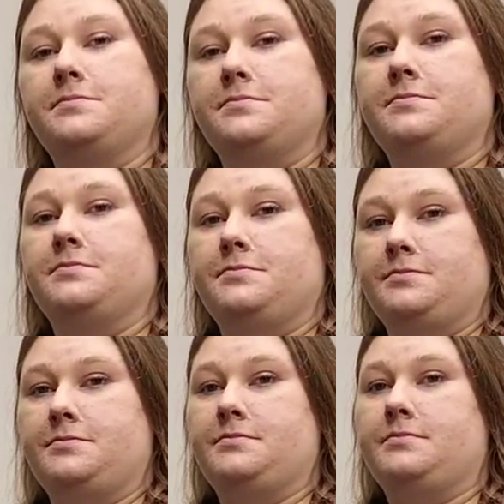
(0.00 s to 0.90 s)

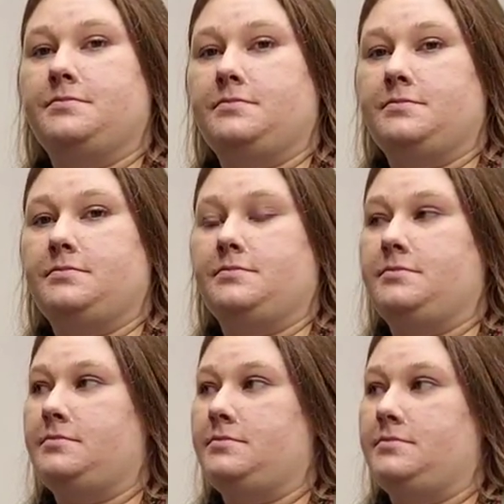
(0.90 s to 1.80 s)

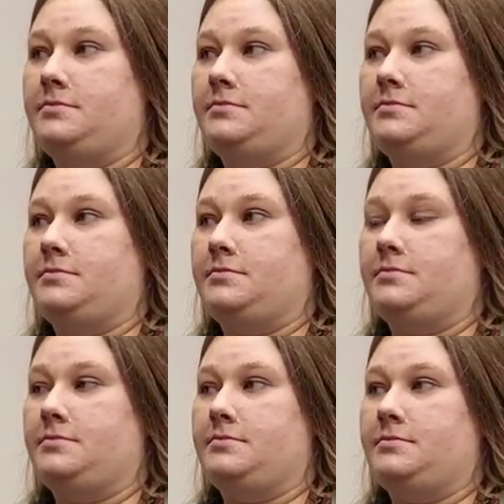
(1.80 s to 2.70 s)

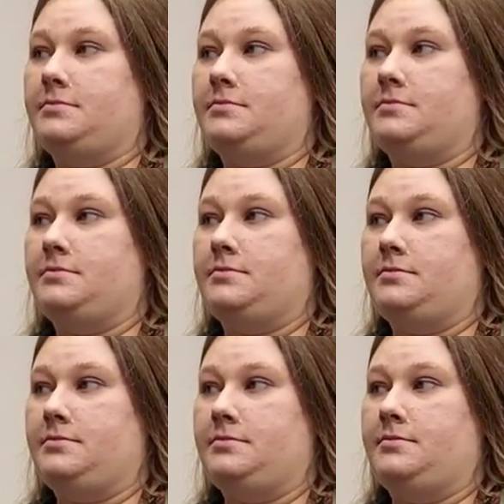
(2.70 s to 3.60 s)

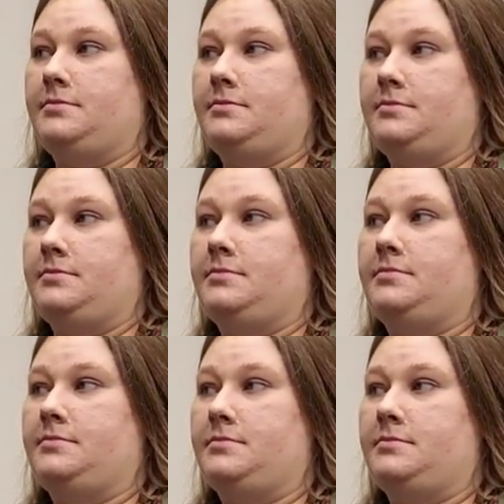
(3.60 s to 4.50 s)

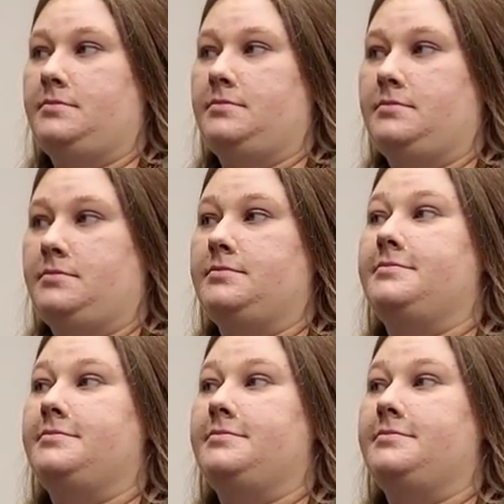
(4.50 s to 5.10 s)
(not speaking)